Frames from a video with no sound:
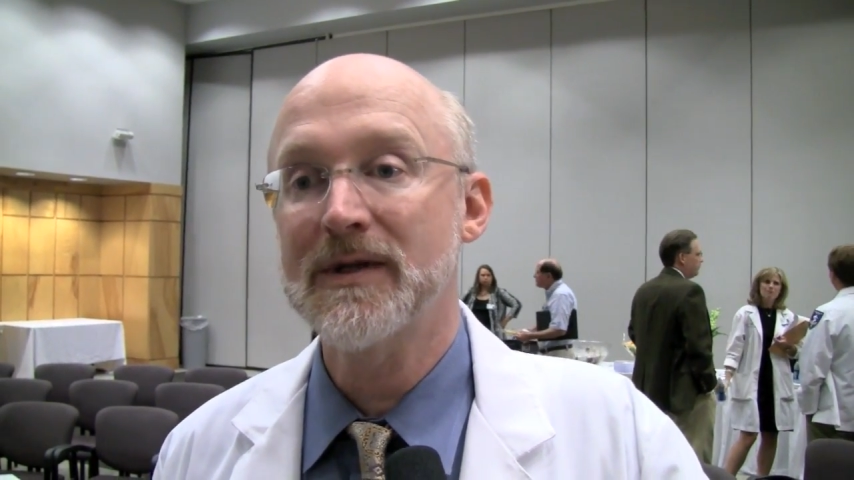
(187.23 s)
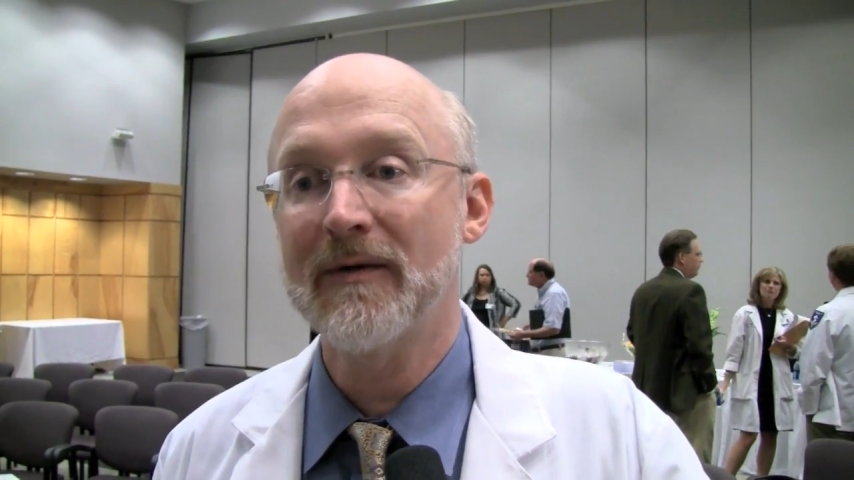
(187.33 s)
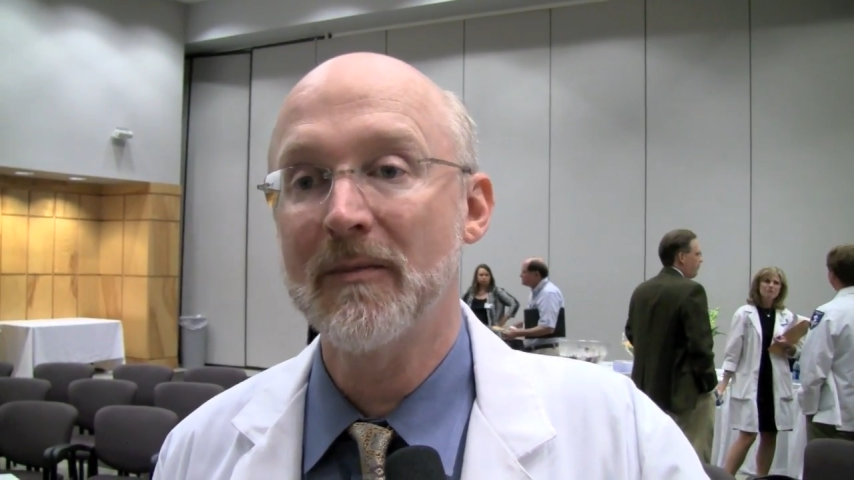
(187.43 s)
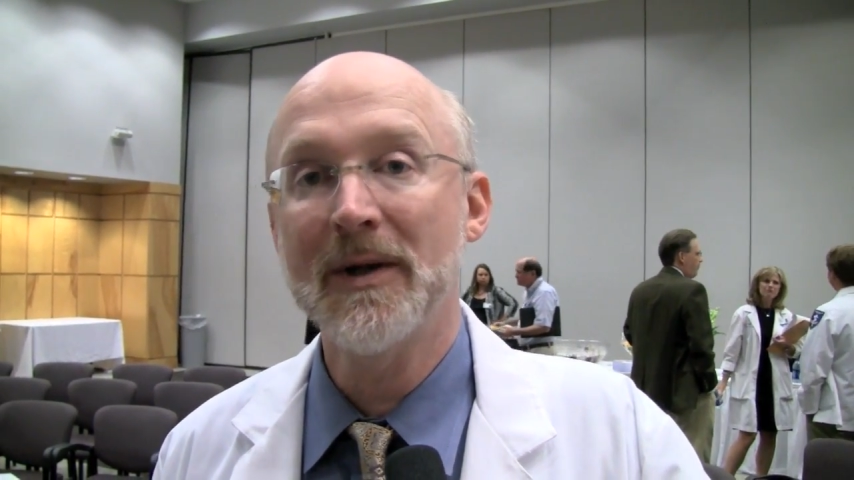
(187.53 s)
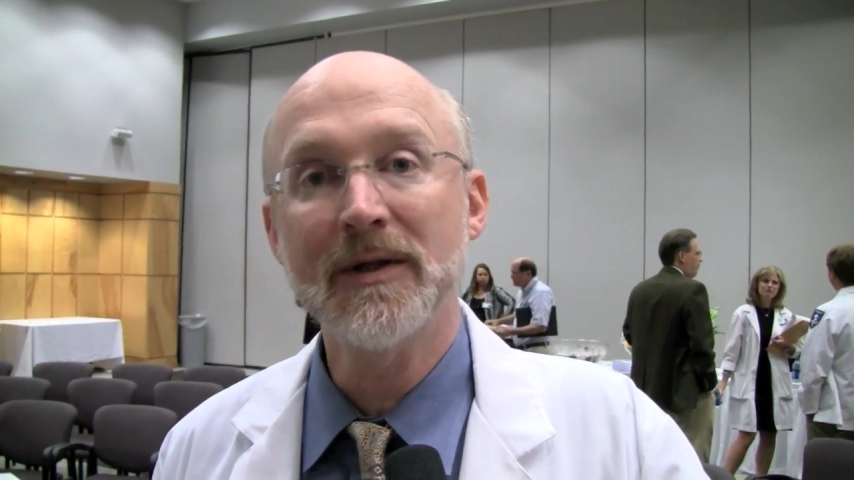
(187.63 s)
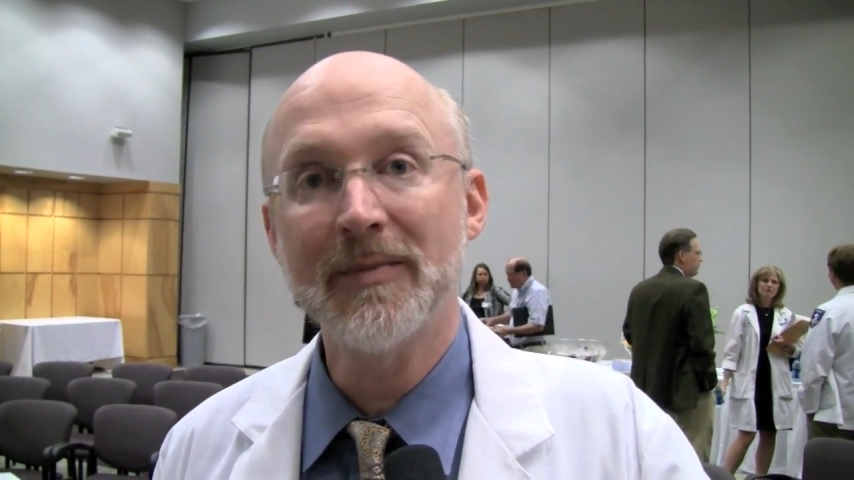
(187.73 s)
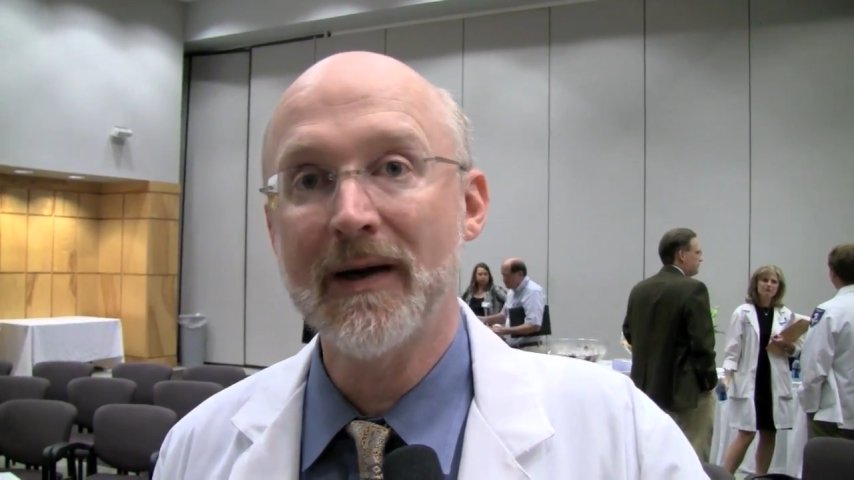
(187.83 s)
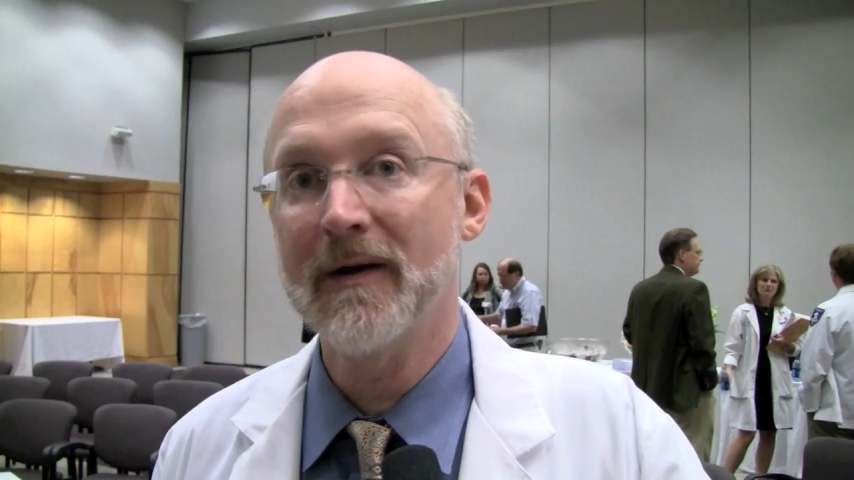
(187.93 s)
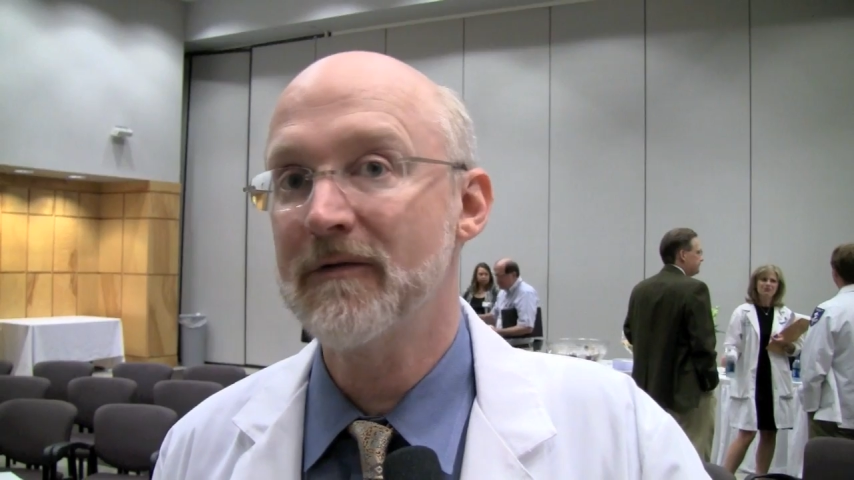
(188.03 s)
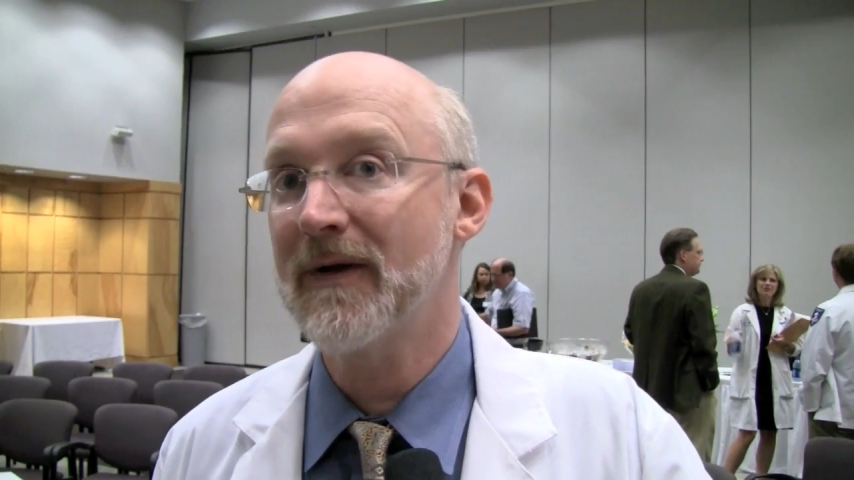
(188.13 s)
have a
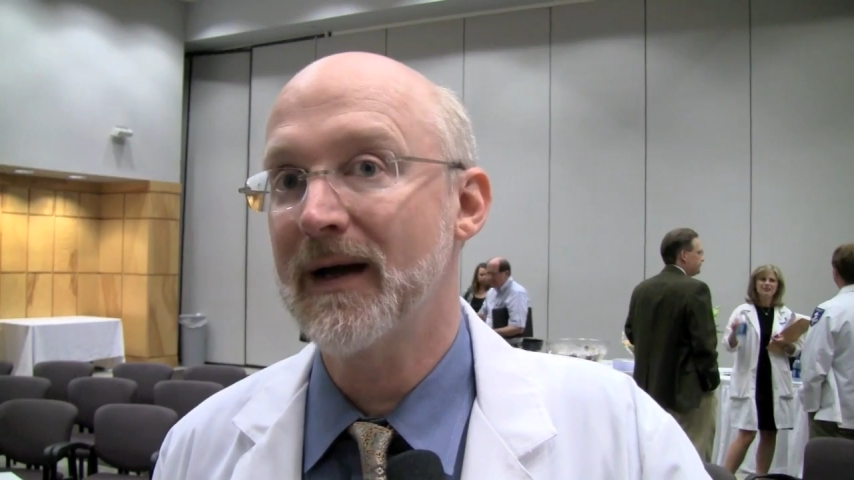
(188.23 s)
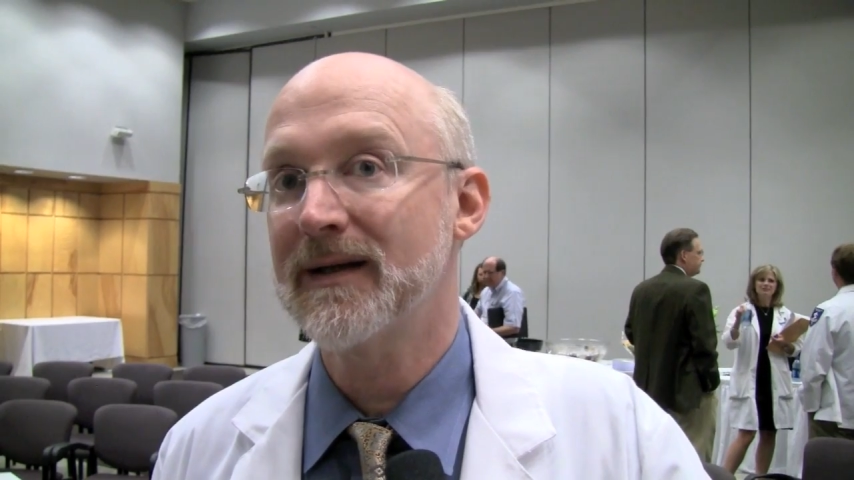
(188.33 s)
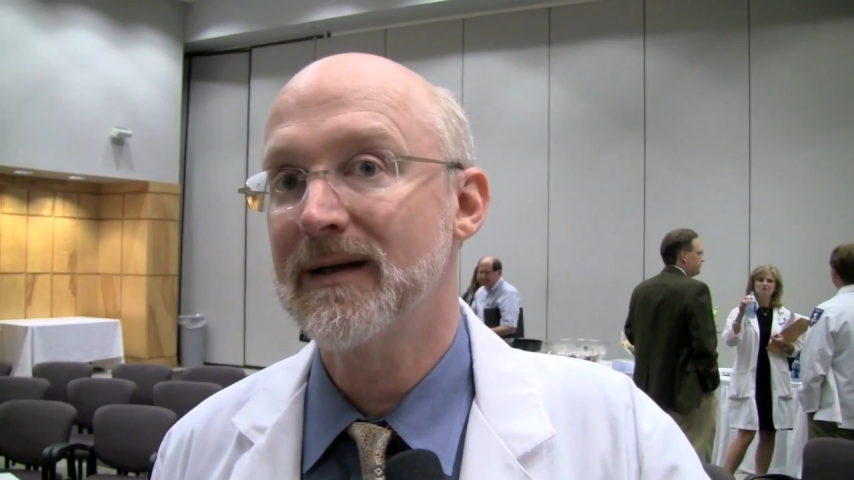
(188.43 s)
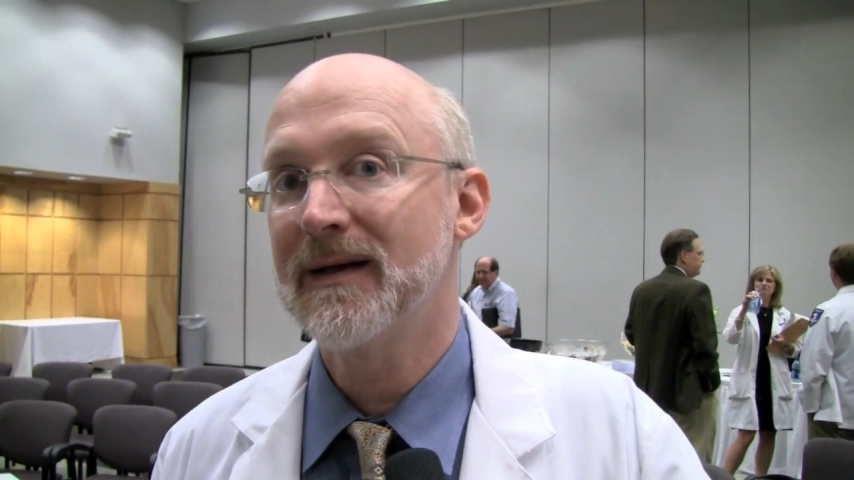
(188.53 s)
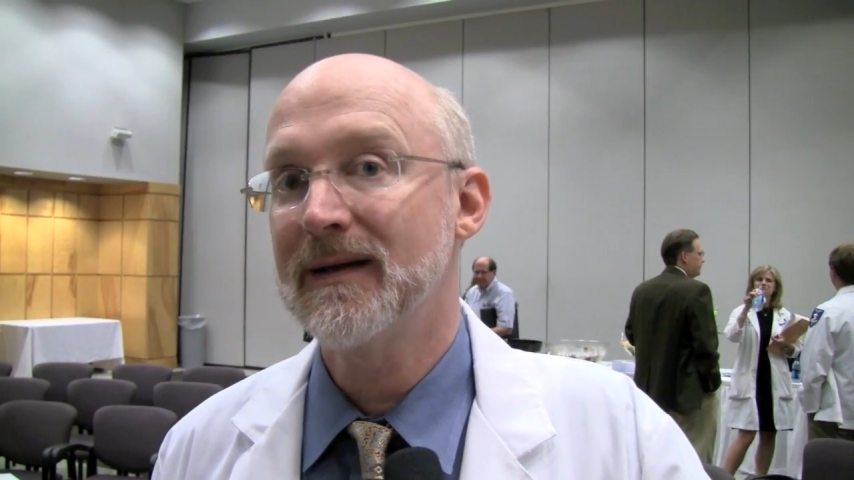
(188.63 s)
multiplier effect